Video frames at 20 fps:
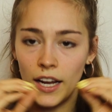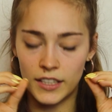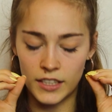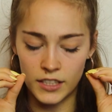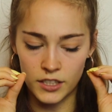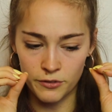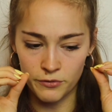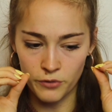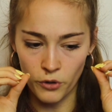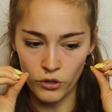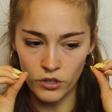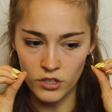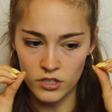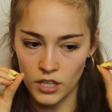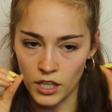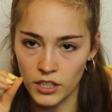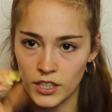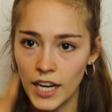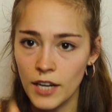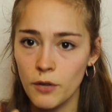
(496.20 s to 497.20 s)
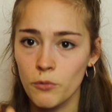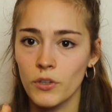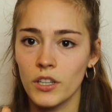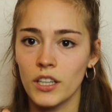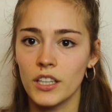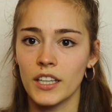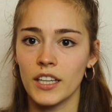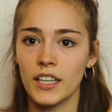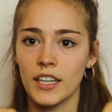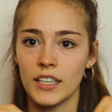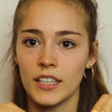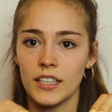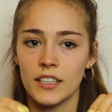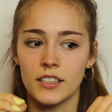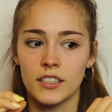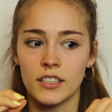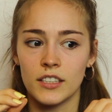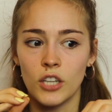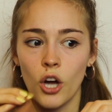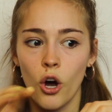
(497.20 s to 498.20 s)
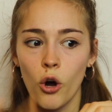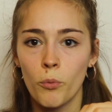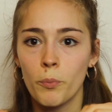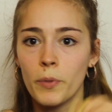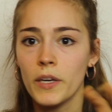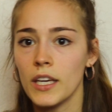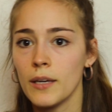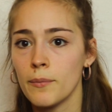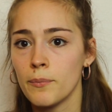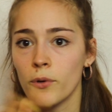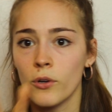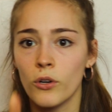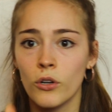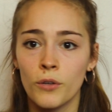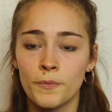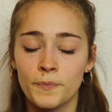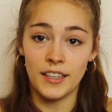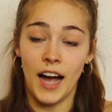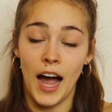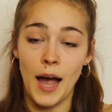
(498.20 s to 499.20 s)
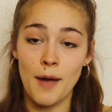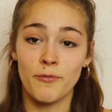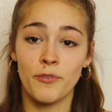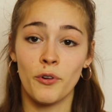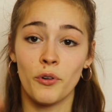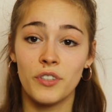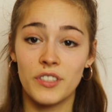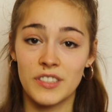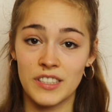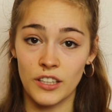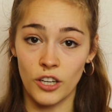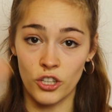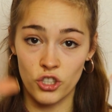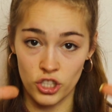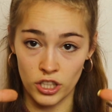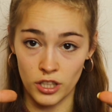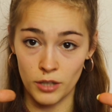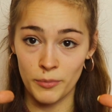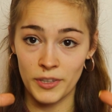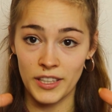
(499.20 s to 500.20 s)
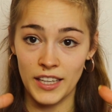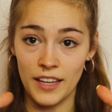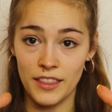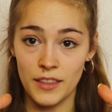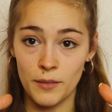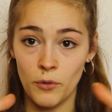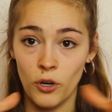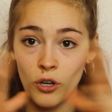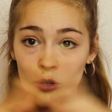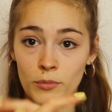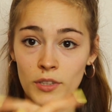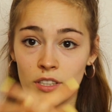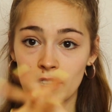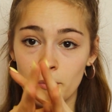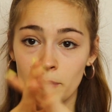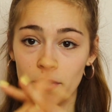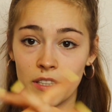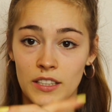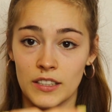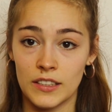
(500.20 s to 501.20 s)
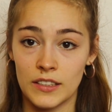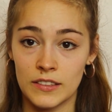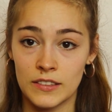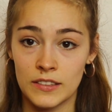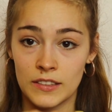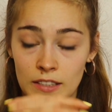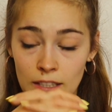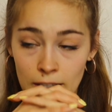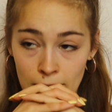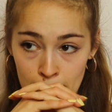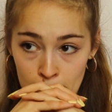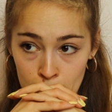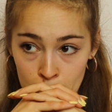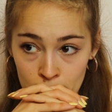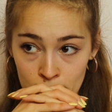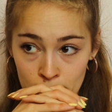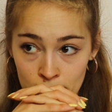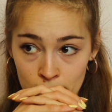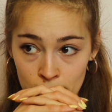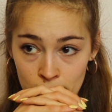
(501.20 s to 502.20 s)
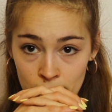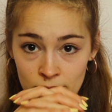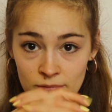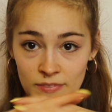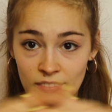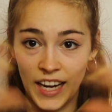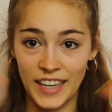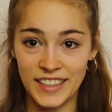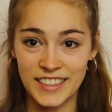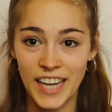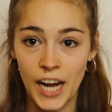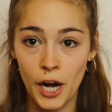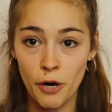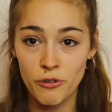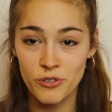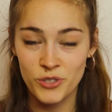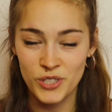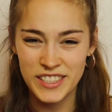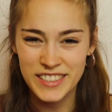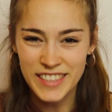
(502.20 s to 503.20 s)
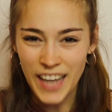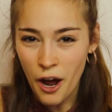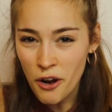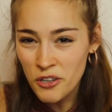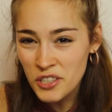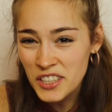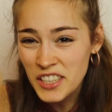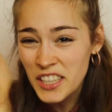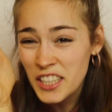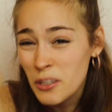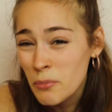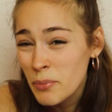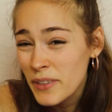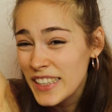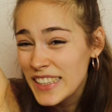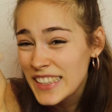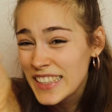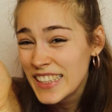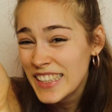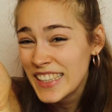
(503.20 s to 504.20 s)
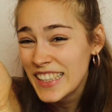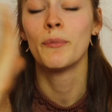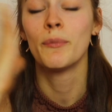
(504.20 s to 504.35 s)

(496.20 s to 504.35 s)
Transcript: I need to focus on networking. I need to know people. I'm focusing on Germany at the moment because um, that narrows it down a little bit.